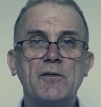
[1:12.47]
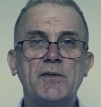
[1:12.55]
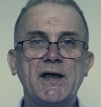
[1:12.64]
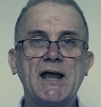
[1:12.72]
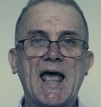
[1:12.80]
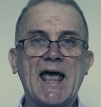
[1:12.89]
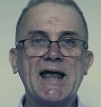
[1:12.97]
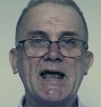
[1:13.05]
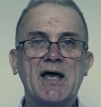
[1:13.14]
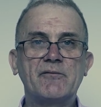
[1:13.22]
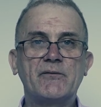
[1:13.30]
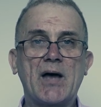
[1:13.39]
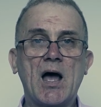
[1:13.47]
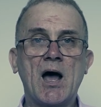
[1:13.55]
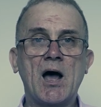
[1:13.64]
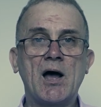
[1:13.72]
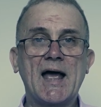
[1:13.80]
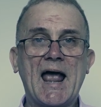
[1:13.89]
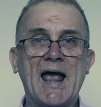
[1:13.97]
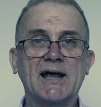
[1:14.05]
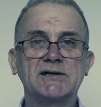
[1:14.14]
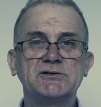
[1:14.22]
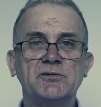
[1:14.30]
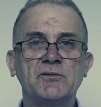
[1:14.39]
the AFR
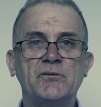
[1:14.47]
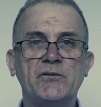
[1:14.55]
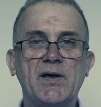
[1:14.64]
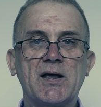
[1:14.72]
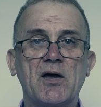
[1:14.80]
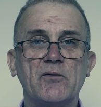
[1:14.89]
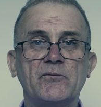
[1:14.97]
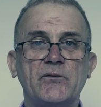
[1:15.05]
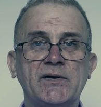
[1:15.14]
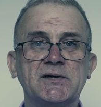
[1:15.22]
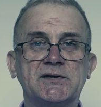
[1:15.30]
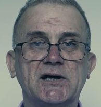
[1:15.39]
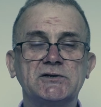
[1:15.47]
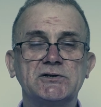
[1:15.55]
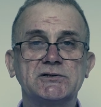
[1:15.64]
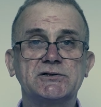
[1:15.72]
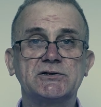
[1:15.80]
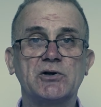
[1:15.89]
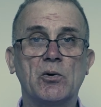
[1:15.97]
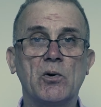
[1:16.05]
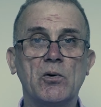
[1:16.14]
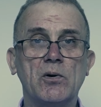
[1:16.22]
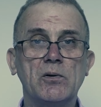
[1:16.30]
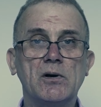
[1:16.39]
Action Figure Vintage
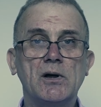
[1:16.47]
Store,